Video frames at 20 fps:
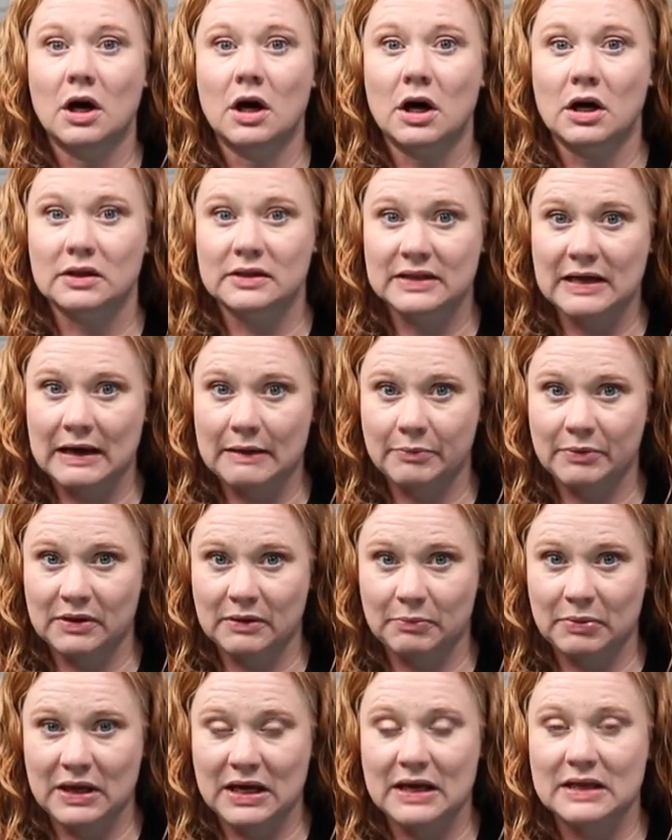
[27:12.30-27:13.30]
on top of
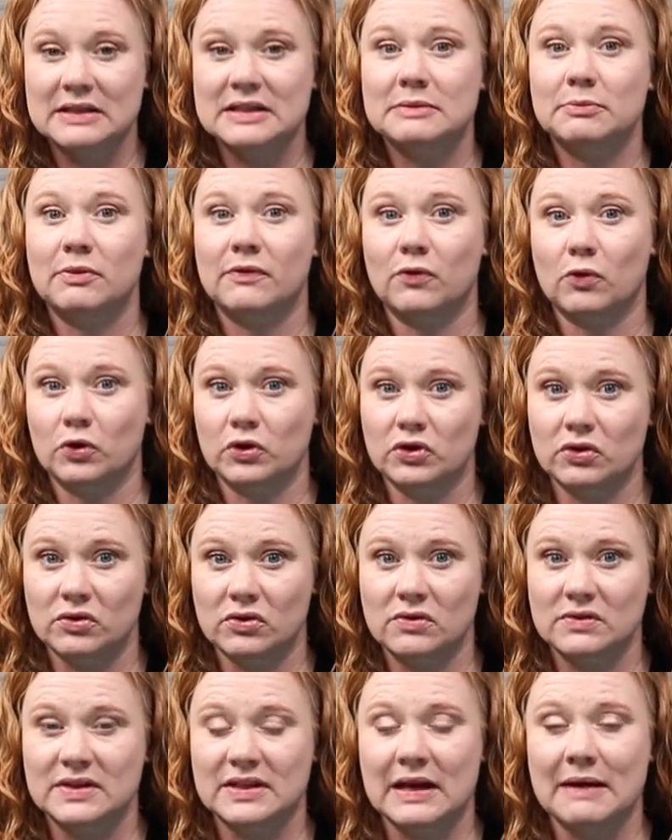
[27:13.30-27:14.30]
the pens before you
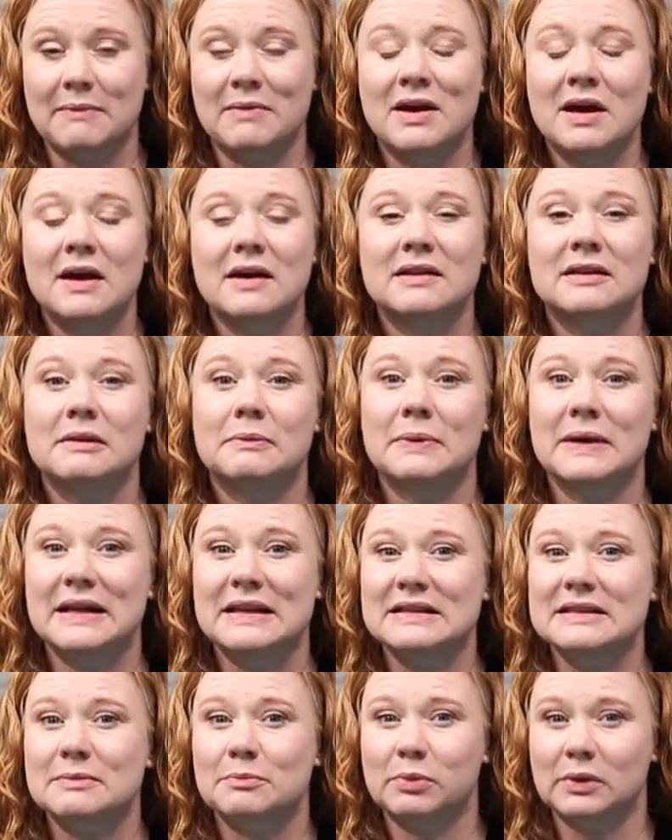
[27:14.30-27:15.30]
use them. The
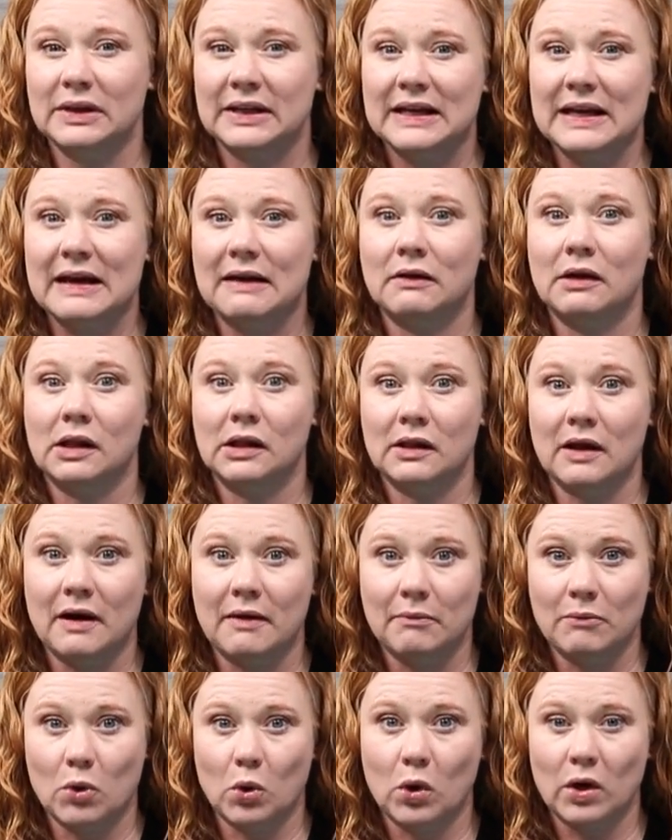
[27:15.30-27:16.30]
pens bleed out a
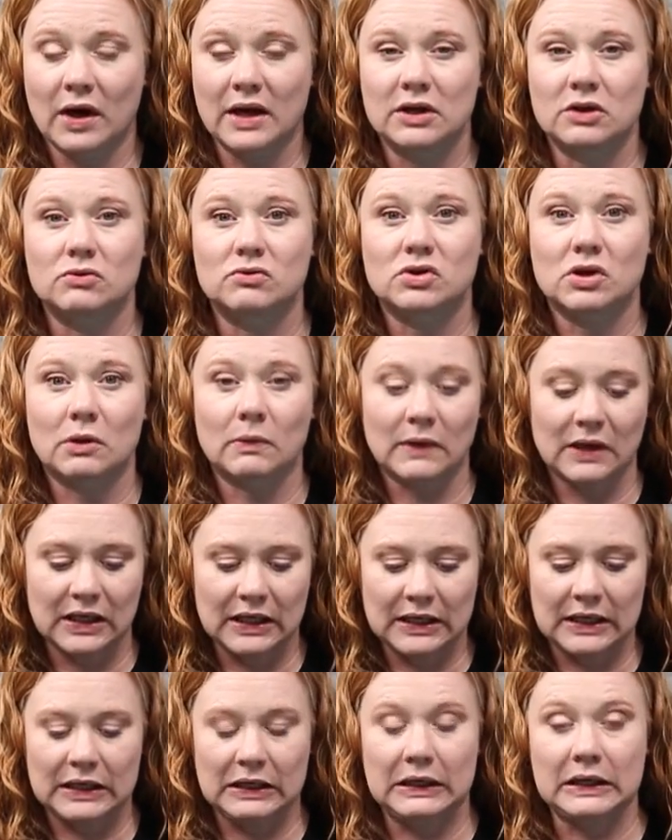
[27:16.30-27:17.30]
lot more and you don't want to
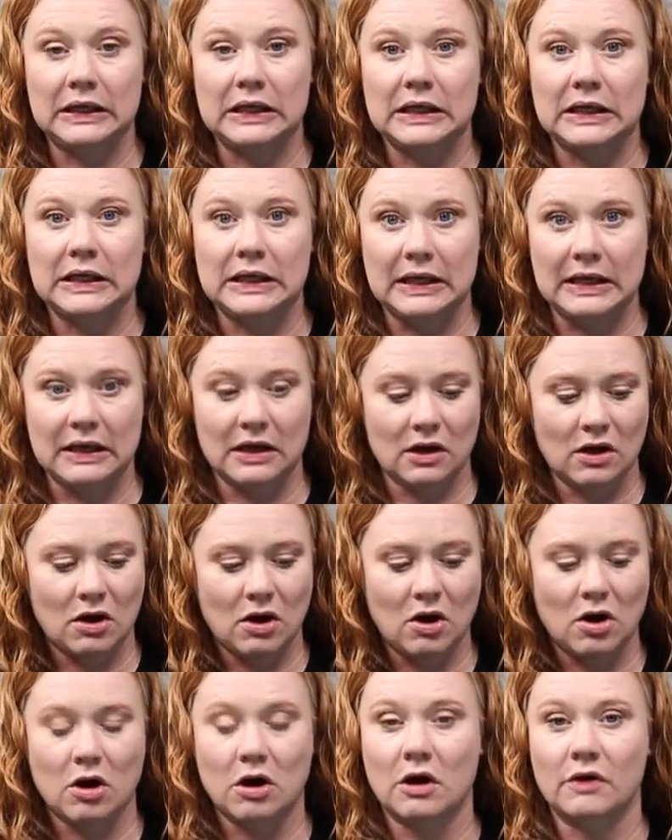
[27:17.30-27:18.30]
get any ink
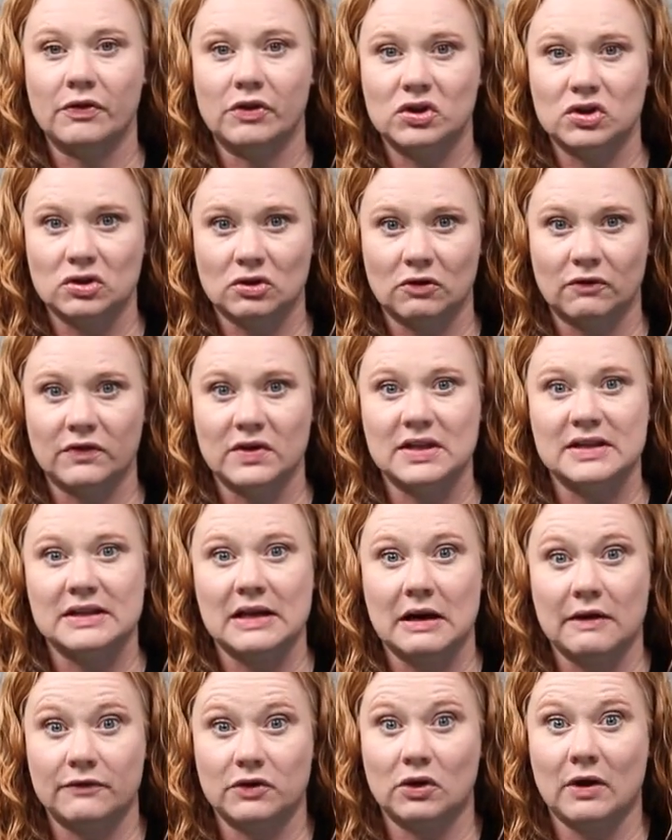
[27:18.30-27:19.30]
on the surface
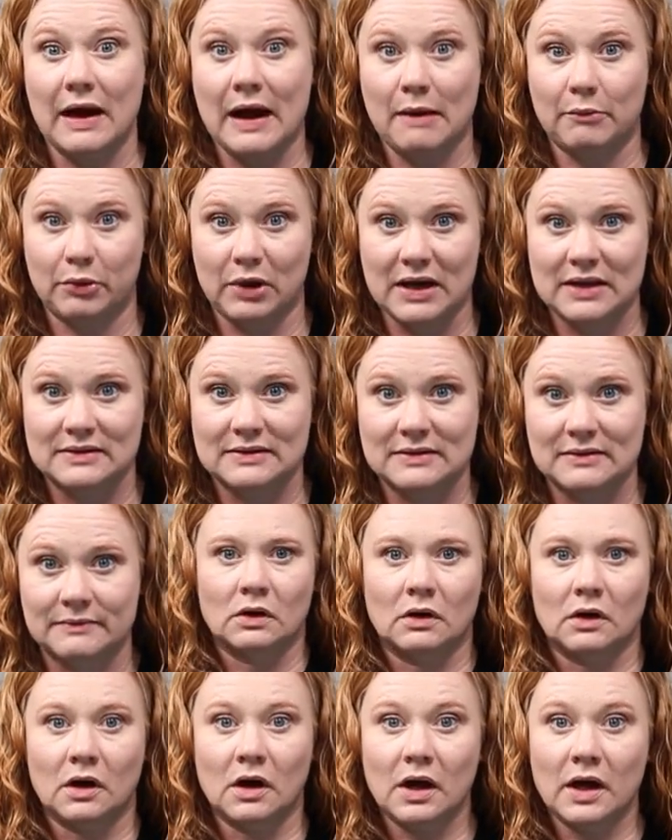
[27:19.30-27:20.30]
of your hat press.
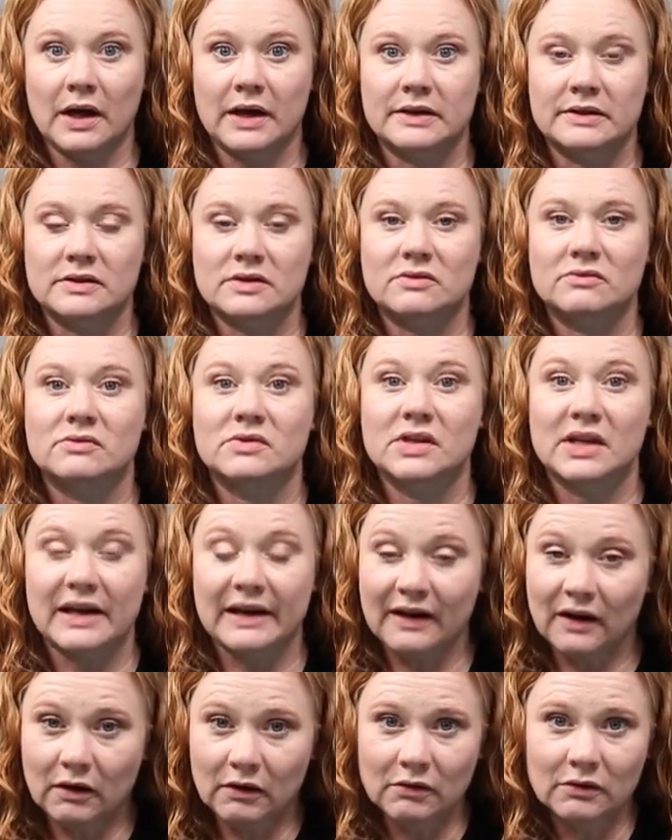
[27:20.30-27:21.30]
All right, so
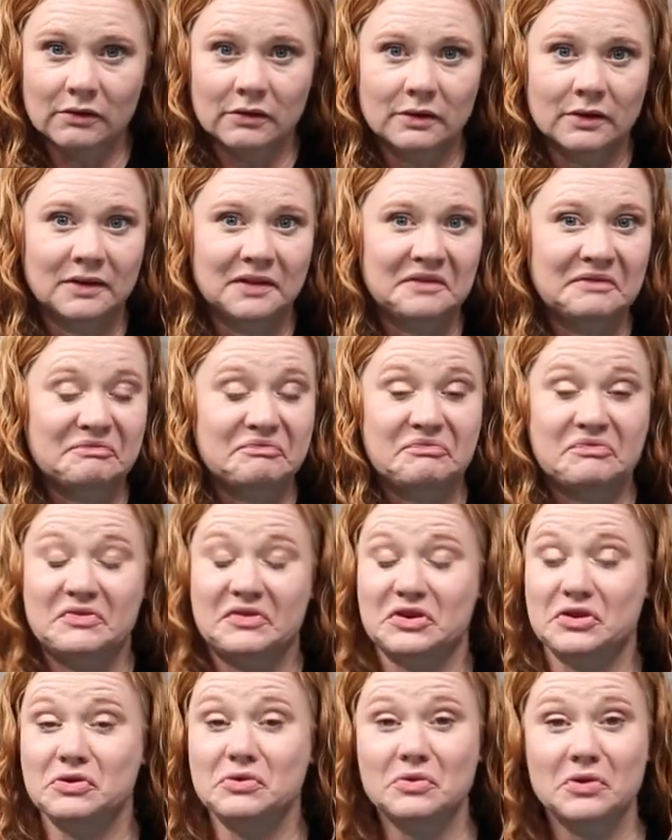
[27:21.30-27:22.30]
now
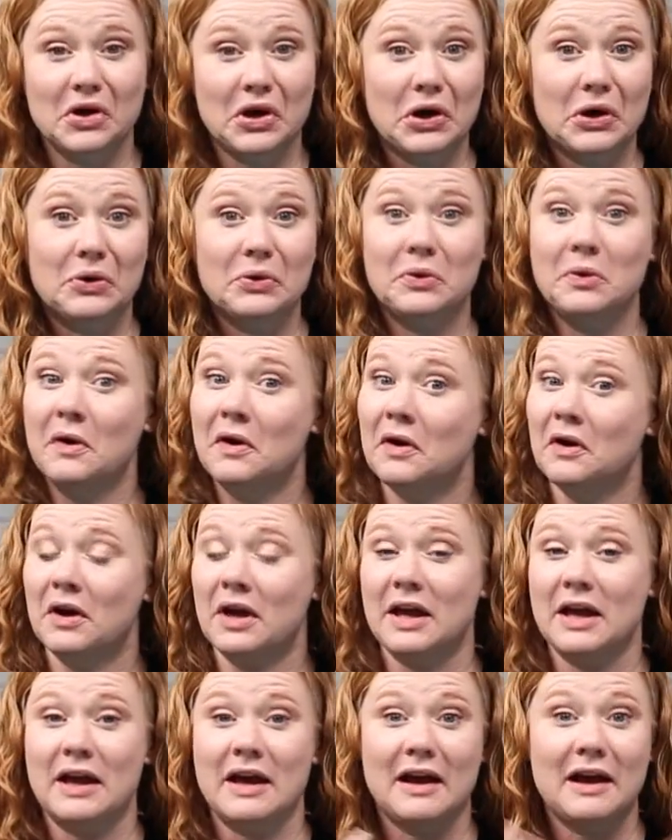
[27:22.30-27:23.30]
you know
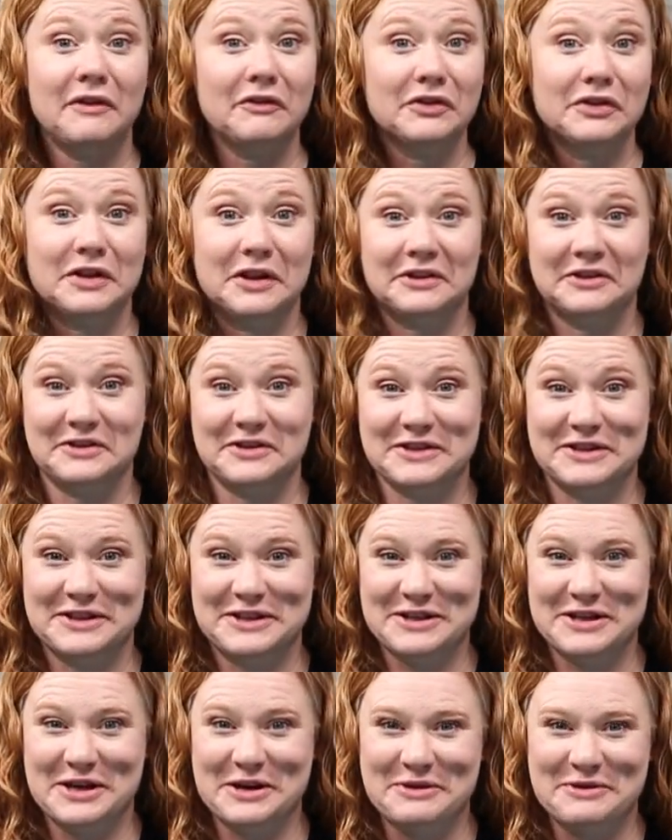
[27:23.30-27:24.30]
everything there is
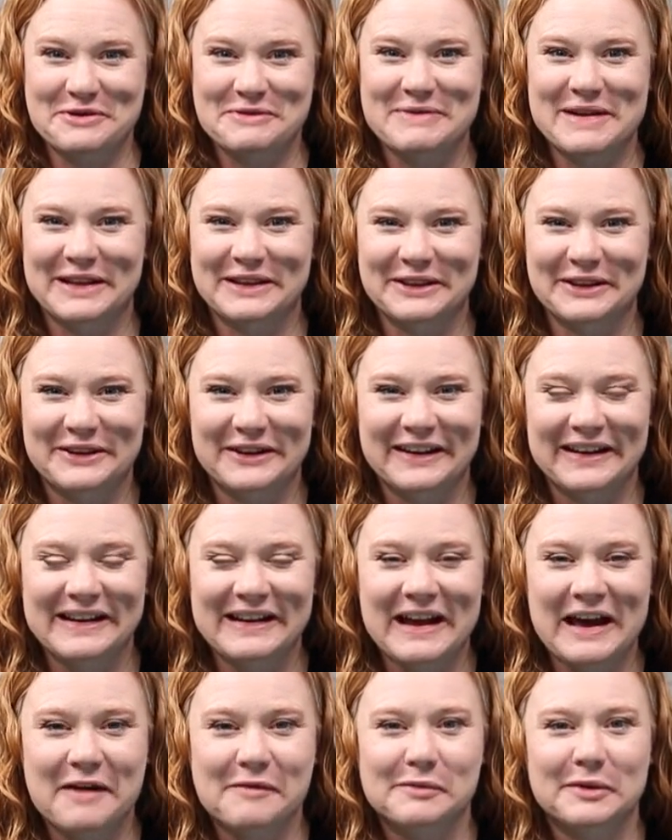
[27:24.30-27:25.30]
to know about the
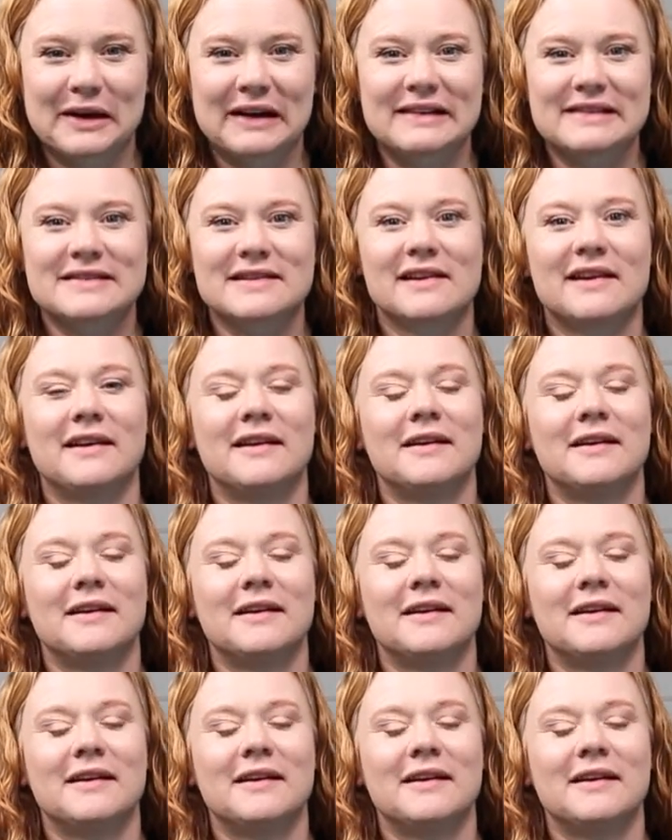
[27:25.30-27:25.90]
Cricut Hat Press,